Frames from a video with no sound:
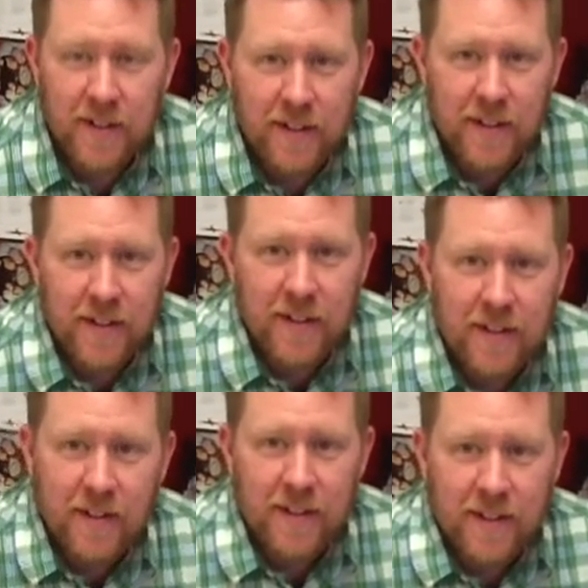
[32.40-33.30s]
of
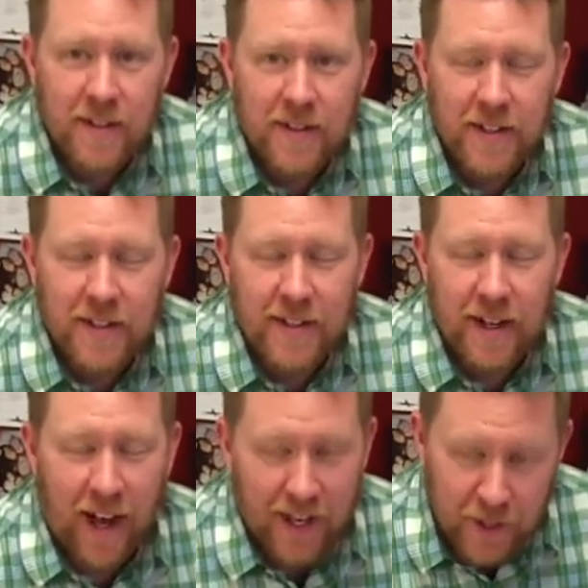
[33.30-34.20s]
real number is?
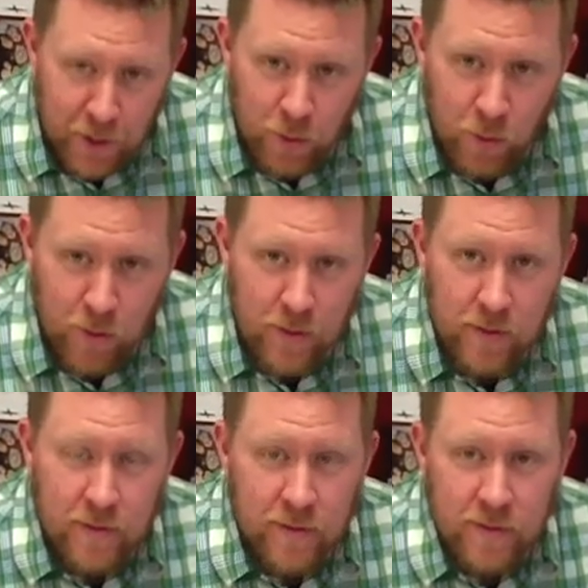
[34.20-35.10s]
I do.
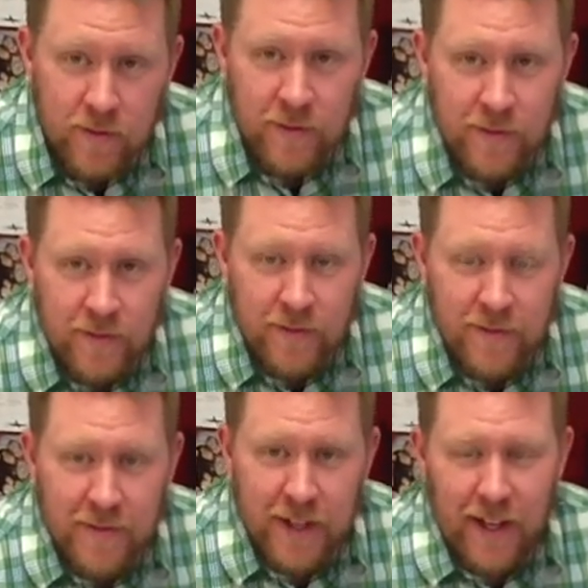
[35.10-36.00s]
What is it?
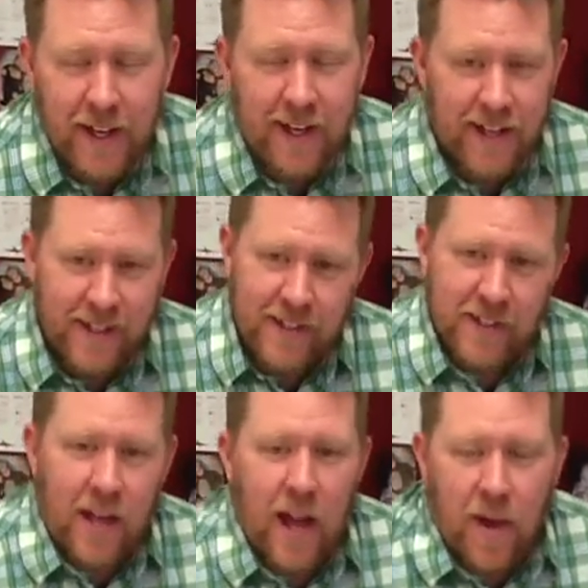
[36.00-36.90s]
It
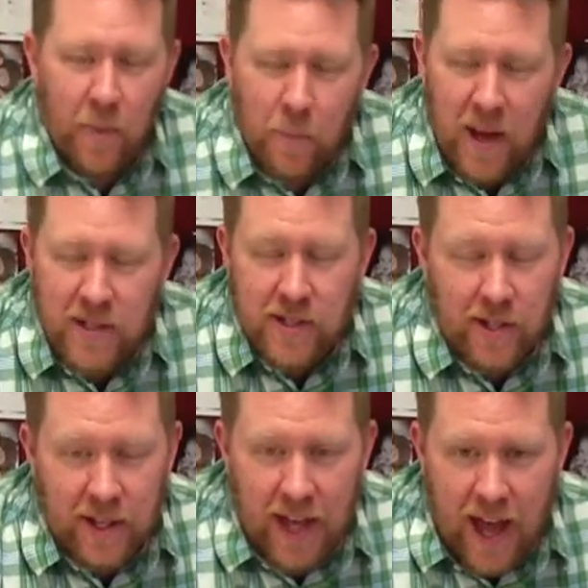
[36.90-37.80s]
is
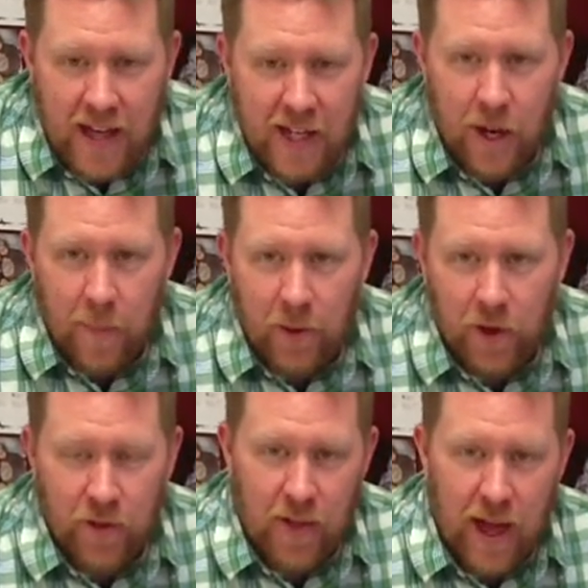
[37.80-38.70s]
basically any number
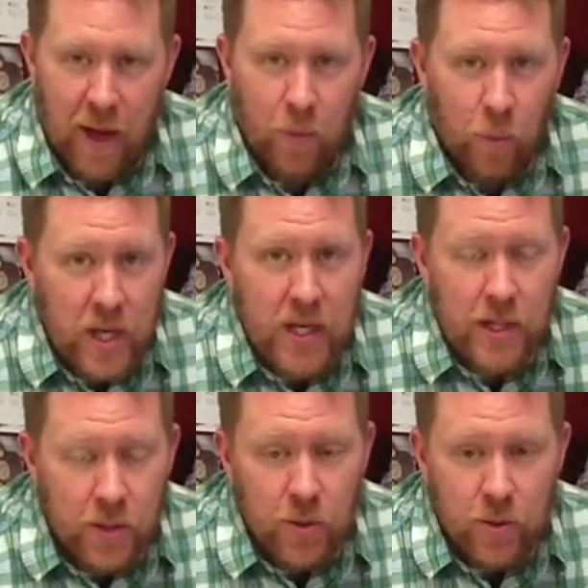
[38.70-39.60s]
that we
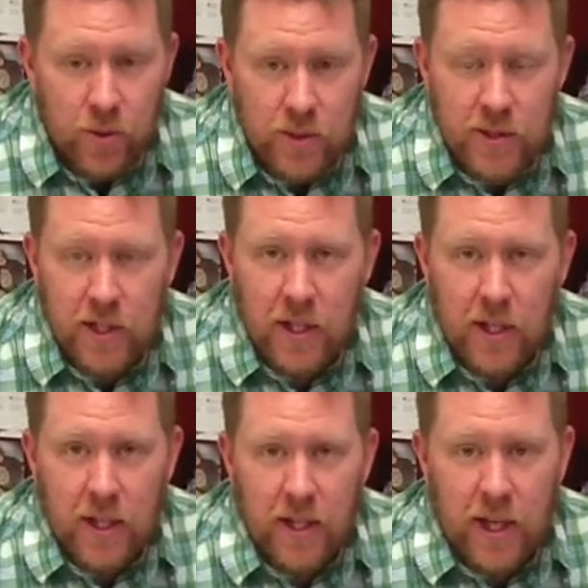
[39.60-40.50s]
use
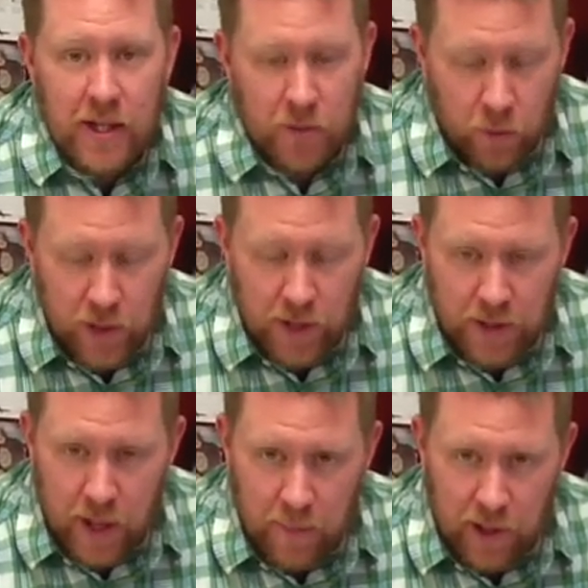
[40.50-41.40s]
is a real
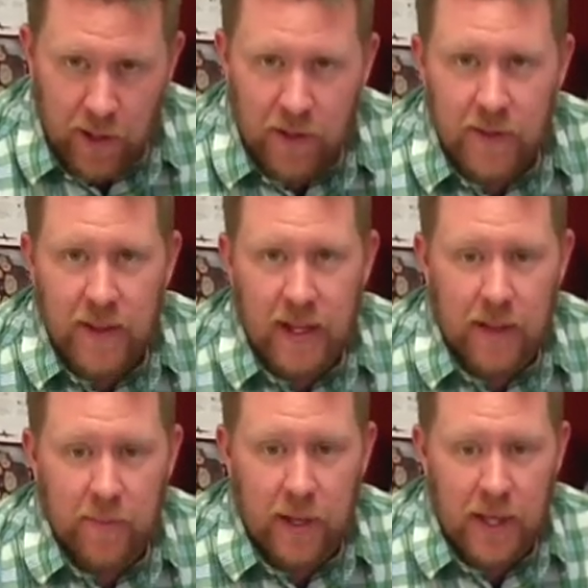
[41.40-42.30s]
number. They
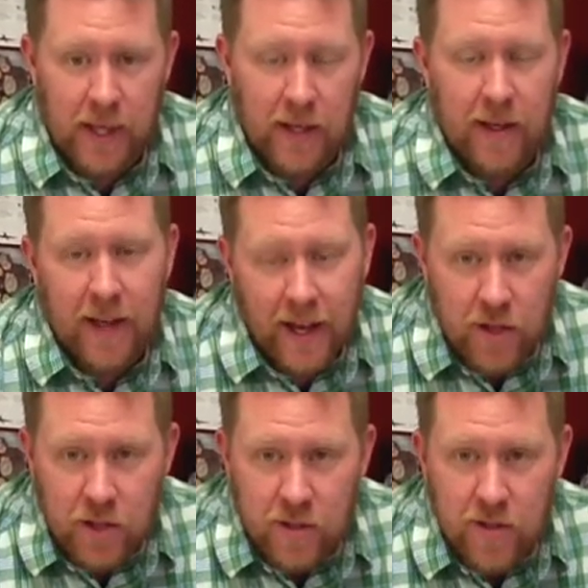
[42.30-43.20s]
can be
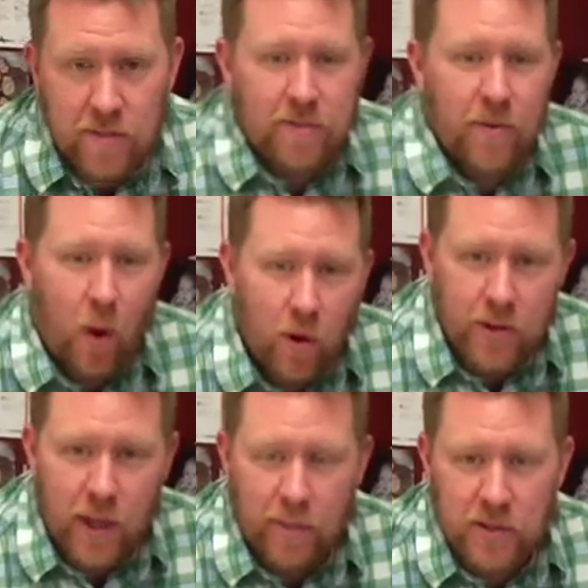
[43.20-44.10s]
integers, whole
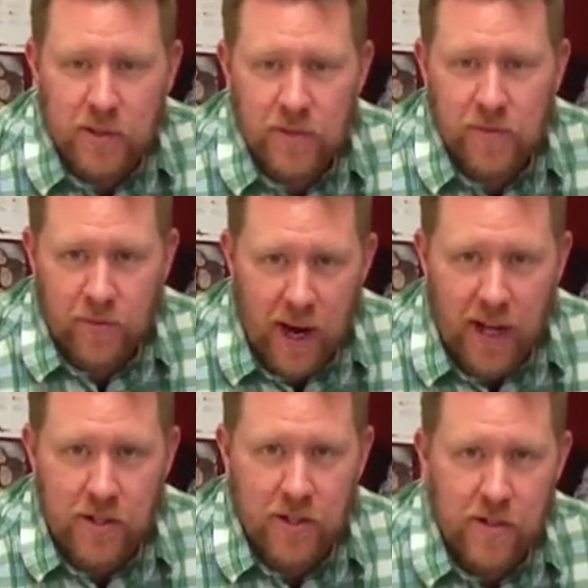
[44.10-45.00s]
numbers,
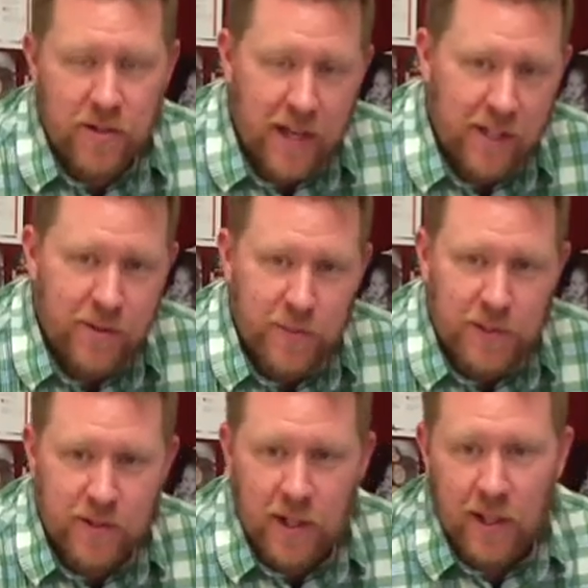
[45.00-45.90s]
fractions, decimals,